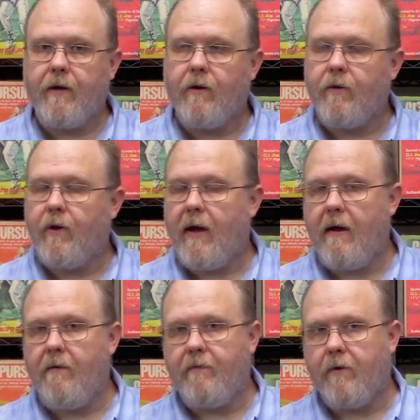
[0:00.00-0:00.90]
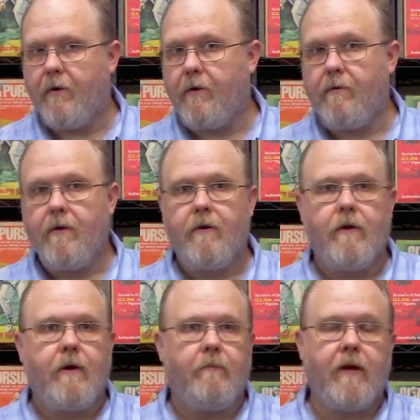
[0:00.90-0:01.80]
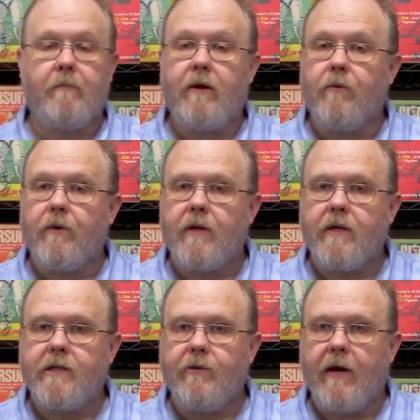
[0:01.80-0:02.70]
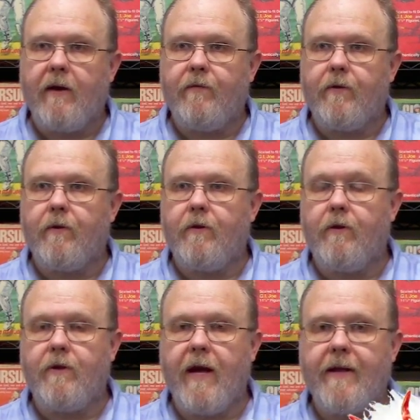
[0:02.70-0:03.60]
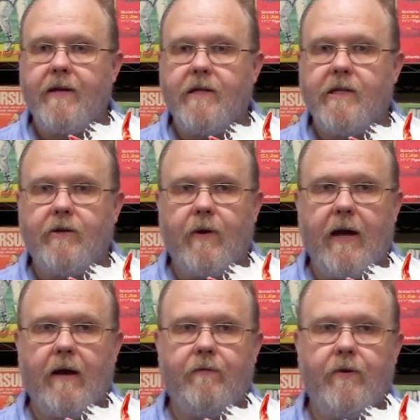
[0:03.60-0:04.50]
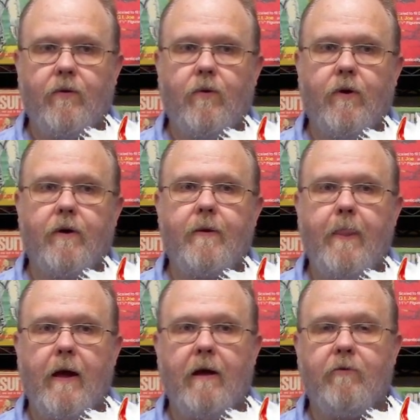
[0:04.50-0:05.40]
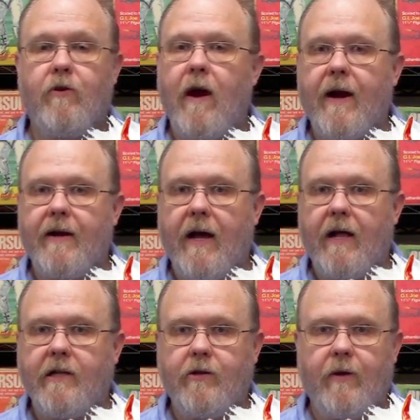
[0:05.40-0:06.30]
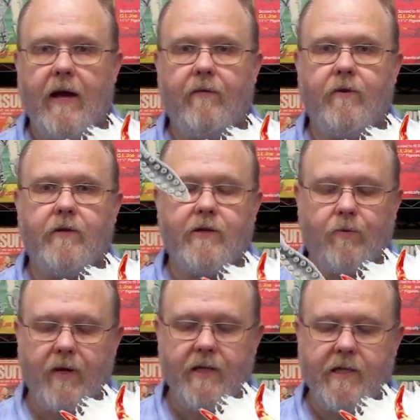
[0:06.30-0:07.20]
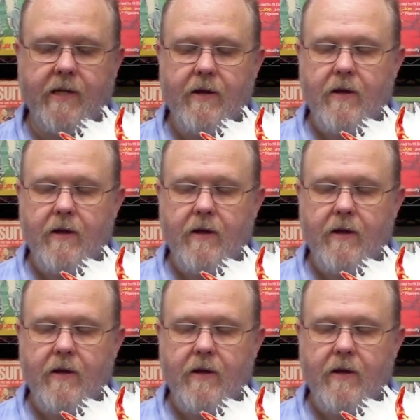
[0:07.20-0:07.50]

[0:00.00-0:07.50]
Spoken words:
You know, you have your pygmy gorillas, you have your yetis, you have your crocodiles, you have your squids.